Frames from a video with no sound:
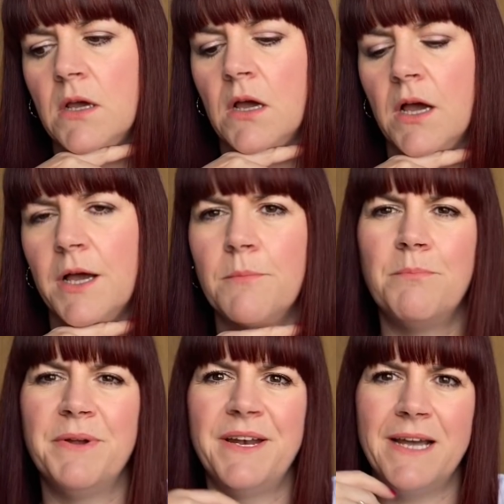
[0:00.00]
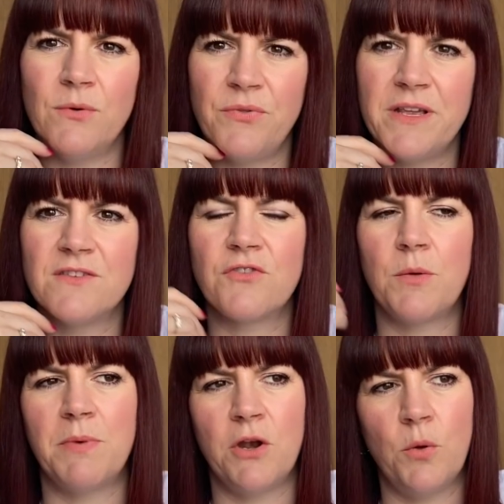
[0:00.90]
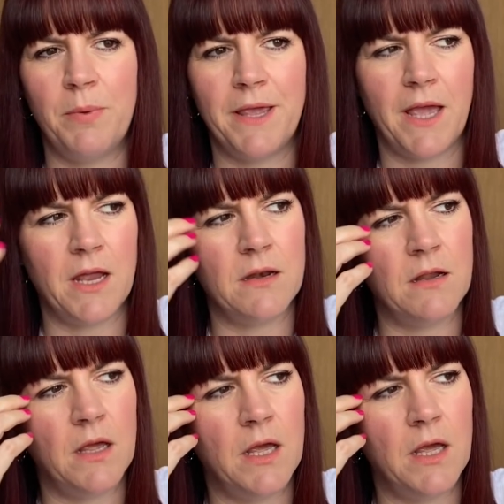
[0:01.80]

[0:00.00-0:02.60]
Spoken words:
But now things are opening up again,